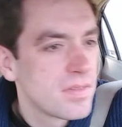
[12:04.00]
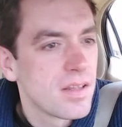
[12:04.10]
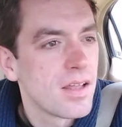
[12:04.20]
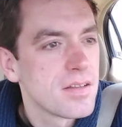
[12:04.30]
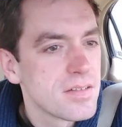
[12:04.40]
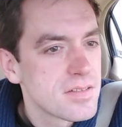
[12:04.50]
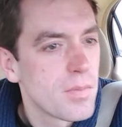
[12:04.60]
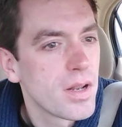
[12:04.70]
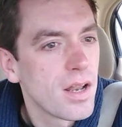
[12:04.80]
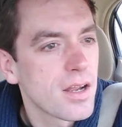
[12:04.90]
that
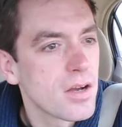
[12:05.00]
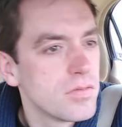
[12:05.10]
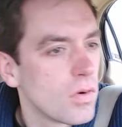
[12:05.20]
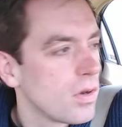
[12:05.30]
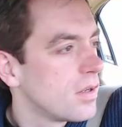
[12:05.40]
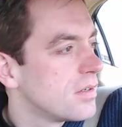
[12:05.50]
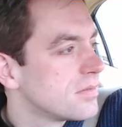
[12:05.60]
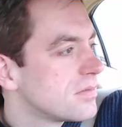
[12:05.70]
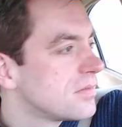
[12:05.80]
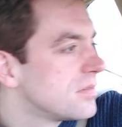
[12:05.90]
somebody like Evola
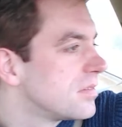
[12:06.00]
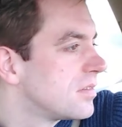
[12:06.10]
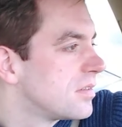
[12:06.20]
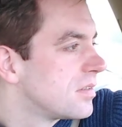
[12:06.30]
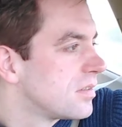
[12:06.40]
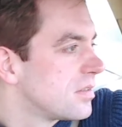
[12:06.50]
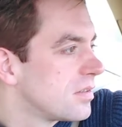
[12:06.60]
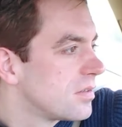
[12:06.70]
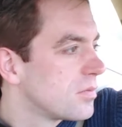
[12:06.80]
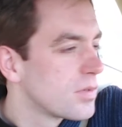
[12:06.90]

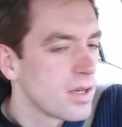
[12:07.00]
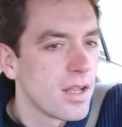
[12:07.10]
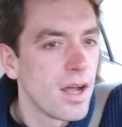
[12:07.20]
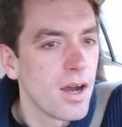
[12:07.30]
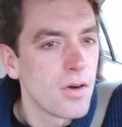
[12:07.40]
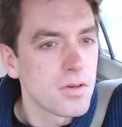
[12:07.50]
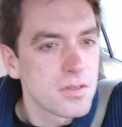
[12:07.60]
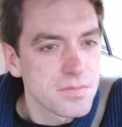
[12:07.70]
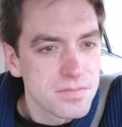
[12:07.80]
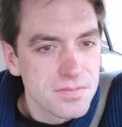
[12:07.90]
would allow,
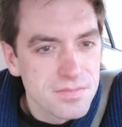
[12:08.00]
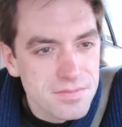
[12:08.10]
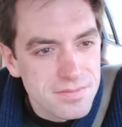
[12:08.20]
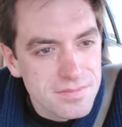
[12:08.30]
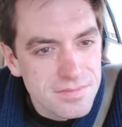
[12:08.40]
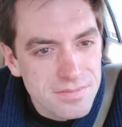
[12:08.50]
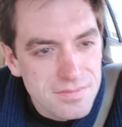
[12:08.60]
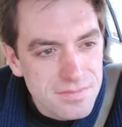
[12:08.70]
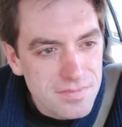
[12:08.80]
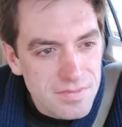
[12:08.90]
or
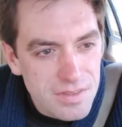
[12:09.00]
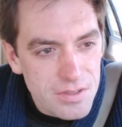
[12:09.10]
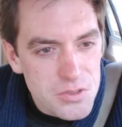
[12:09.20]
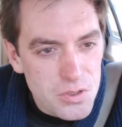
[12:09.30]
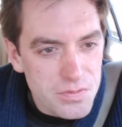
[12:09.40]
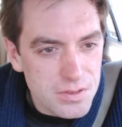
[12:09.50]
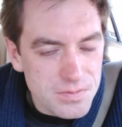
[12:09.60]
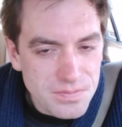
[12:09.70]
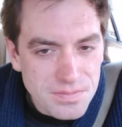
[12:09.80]
there's sort of a